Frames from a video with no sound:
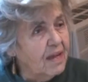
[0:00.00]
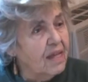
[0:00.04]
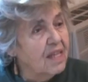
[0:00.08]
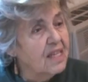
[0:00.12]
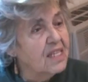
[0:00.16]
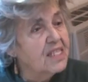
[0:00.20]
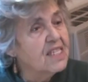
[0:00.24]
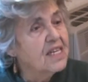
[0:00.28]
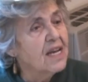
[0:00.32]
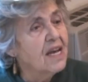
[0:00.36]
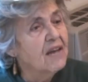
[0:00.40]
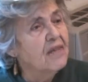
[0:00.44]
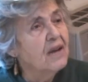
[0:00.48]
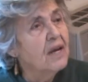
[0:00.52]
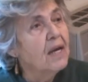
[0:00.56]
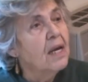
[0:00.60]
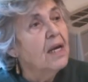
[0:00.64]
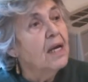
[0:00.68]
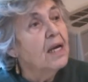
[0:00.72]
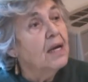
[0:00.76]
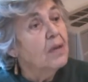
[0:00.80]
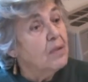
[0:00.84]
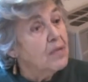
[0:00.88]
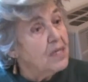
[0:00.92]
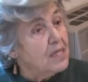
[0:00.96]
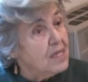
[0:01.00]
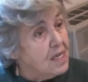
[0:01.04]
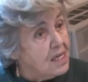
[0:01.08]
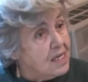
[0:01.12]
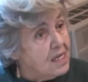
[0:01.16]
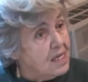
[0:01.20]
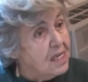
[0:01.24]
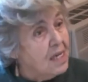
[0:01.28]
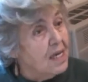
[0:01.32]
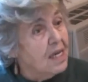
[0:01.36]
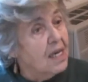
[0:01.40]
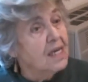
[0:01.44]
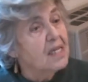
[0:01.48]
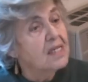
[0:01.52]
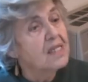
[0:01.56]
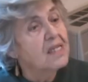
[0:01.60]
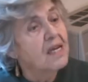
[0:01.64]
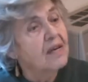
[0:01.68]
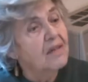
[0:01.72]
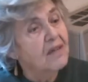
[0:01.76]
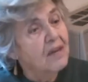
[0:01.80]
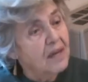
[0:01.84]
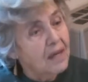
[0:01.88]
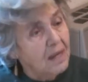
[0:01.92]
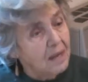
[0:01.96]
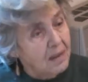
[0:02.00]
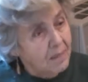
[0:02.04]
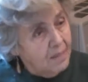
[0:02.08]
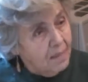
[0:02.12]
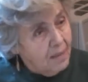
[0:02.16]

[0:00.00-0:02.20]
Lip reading: It was 69, 70.